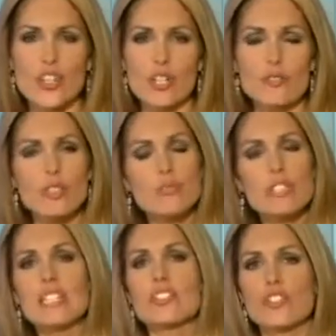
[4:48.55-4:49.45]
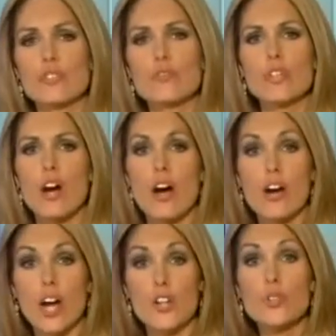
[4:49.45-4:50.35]
You know, 2 teens in Utah
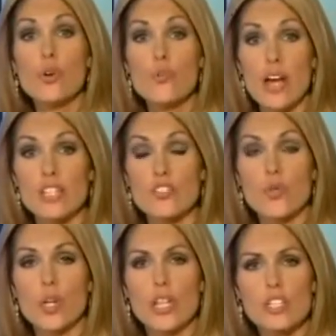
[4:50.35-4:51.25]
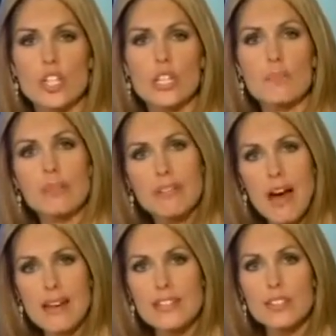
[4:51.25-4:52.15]
are under arrest for allegedly
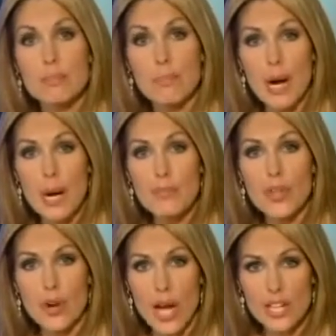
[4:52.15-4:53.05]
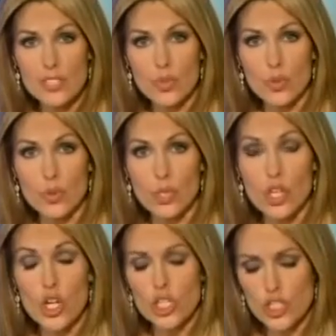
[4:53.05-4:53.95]
plotting to bomb their high
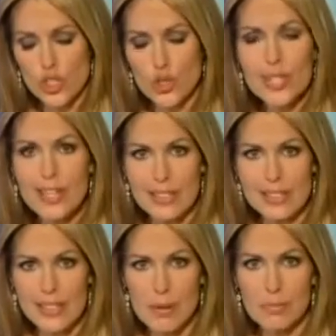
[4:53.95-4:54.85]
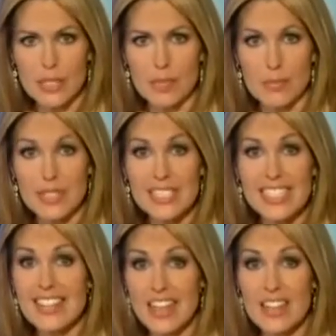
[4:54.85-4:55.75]
school during an assembly.
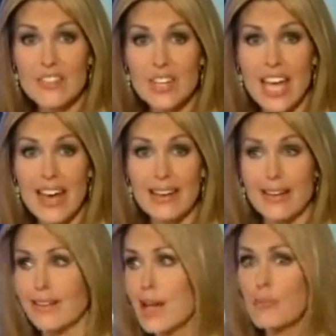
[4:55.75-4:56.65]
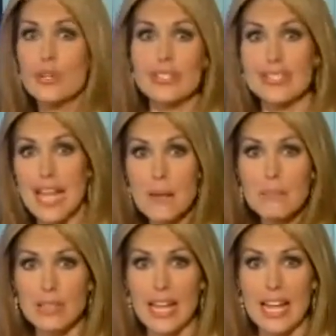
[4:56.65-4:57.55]
Police say they even had an elaborate
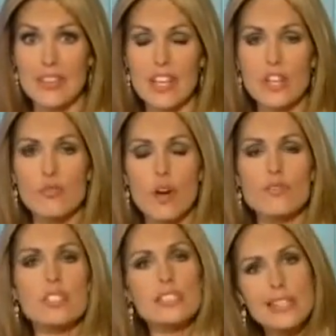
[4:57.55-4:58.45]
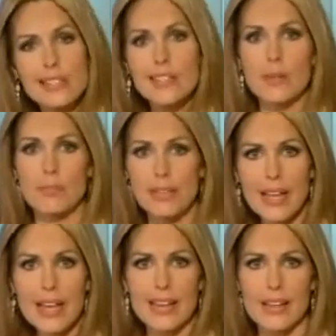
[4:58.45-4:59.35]
escape plan that involved stealing a
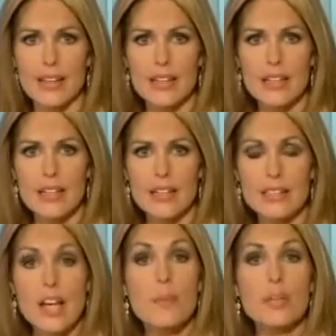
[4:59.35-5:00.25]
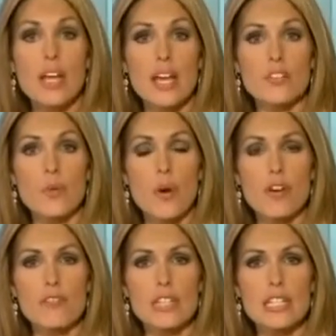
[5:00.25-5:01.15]
plane. Scott McCain from
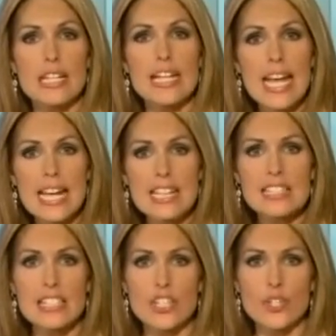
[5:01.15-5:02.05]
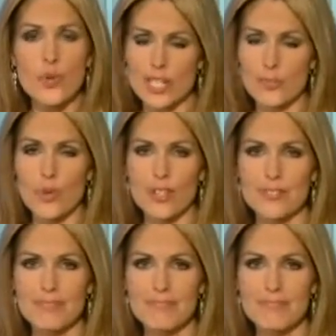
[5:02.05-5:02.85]
our affiliate KSTU has more.